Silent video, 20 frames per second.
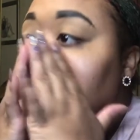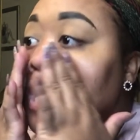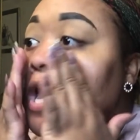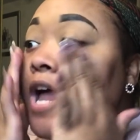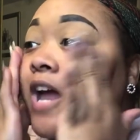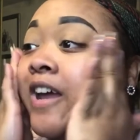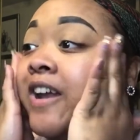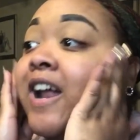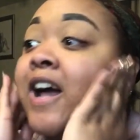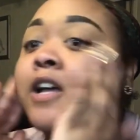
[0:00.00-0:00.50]

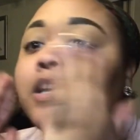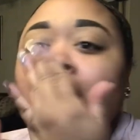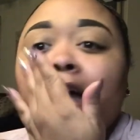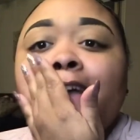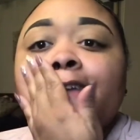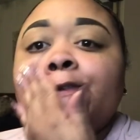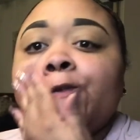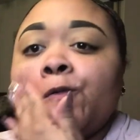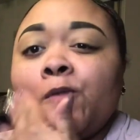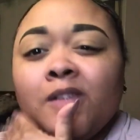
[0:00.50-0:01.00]
And I
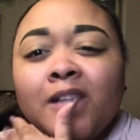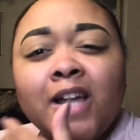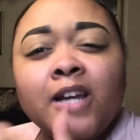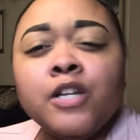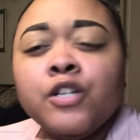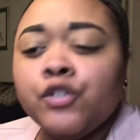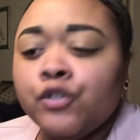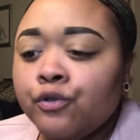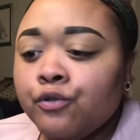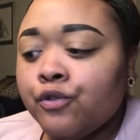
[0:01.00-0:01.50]
do a lot
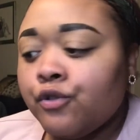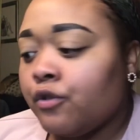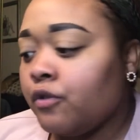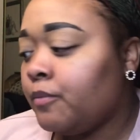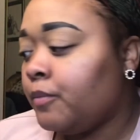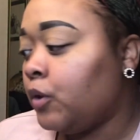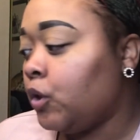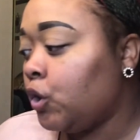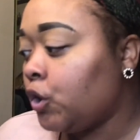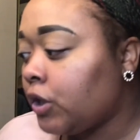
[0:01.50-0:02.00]
of YouTube
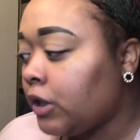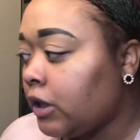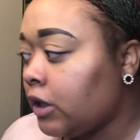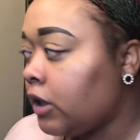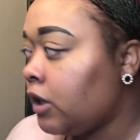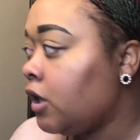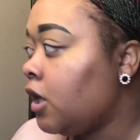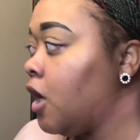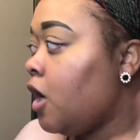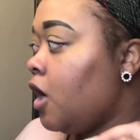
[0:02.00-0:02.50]

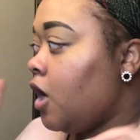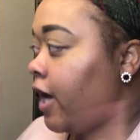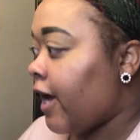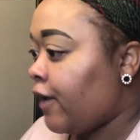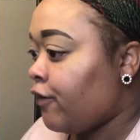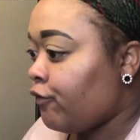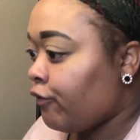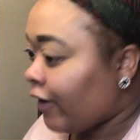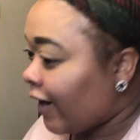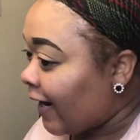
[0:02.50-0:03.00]
looking
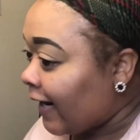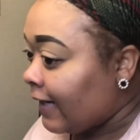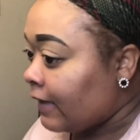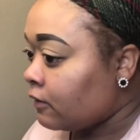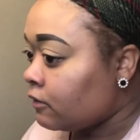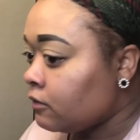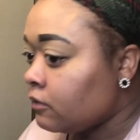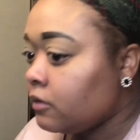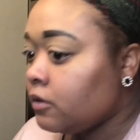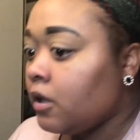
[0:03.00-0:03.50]

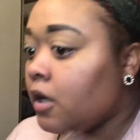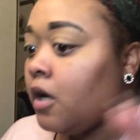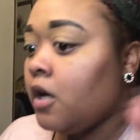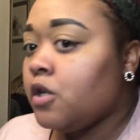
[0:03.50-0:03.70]
around.